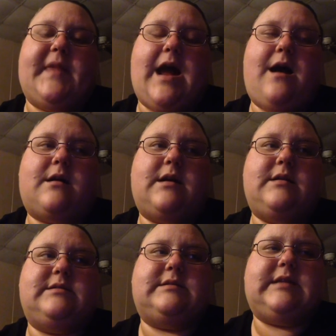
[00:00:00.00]
I'll
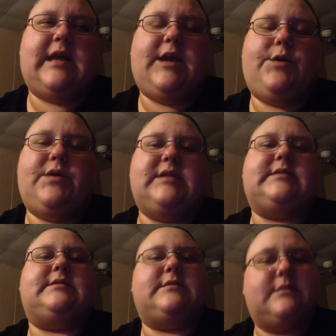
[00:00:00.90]
continue
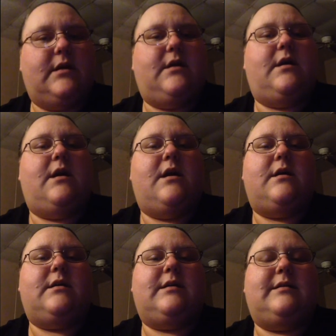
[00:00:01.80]
this
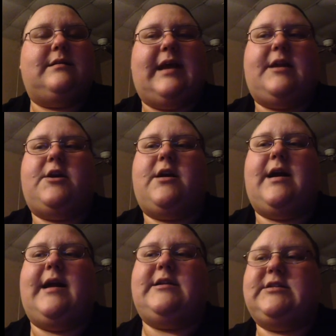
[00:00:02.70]
later.
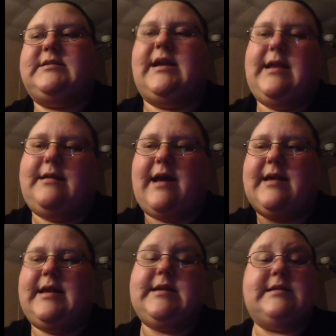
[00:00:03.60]
I
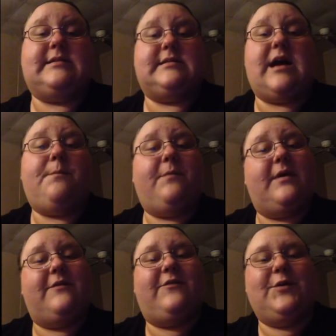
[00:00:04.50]
need to stop
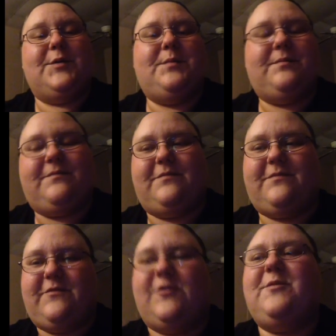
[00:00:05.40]
for
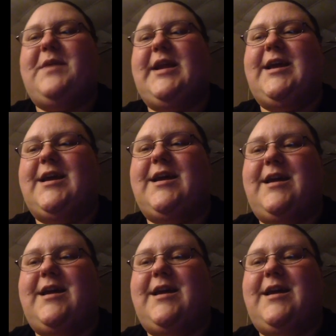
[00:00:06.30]
a minute.